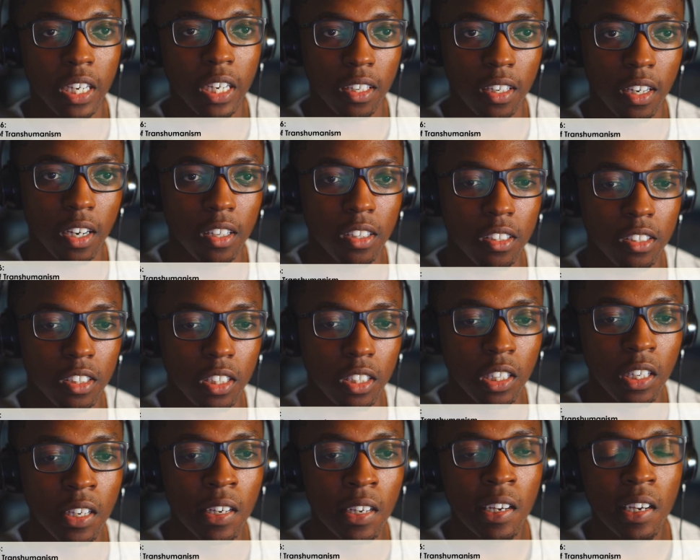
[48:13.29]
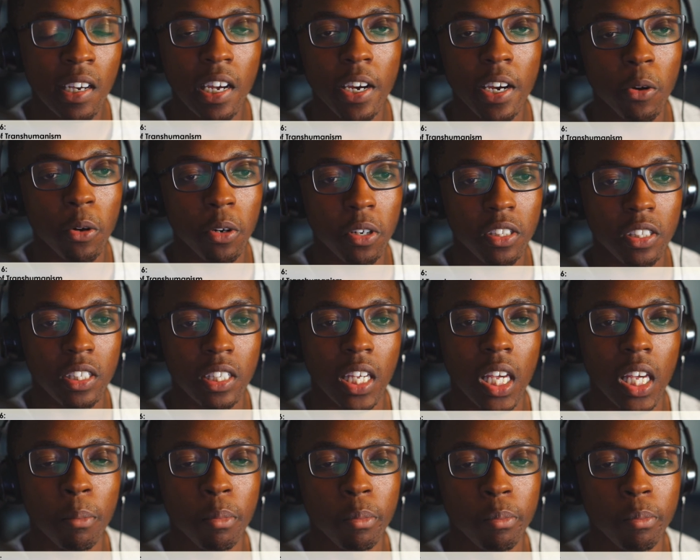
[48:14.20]
in order to keep himself
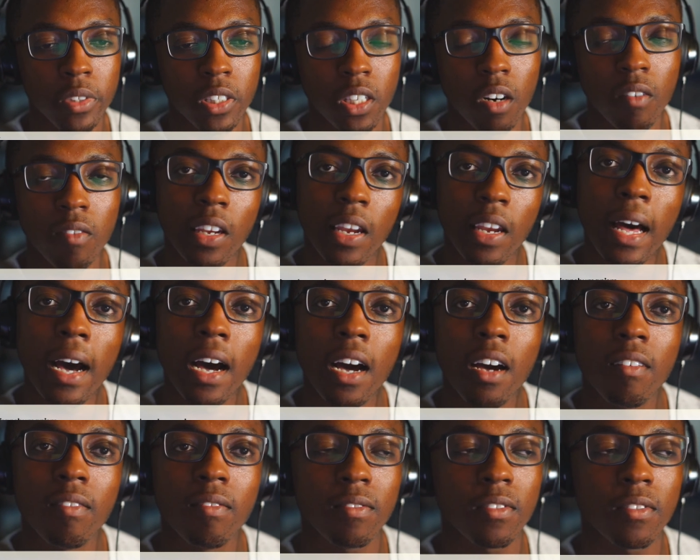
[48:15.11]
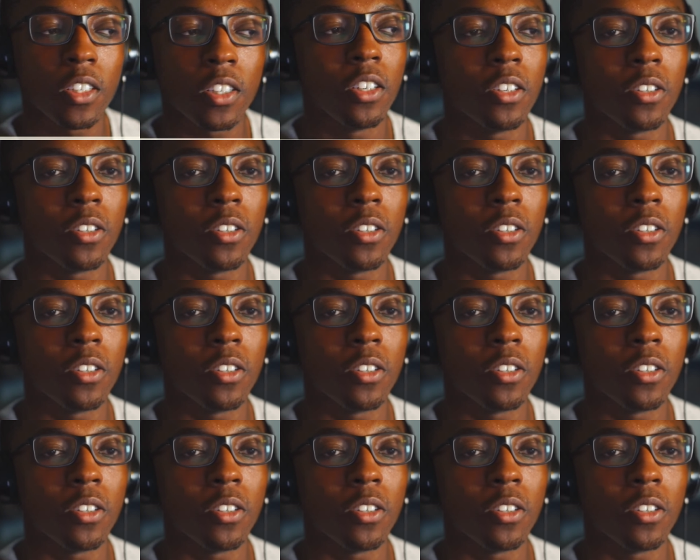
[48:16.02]
alive. You see the little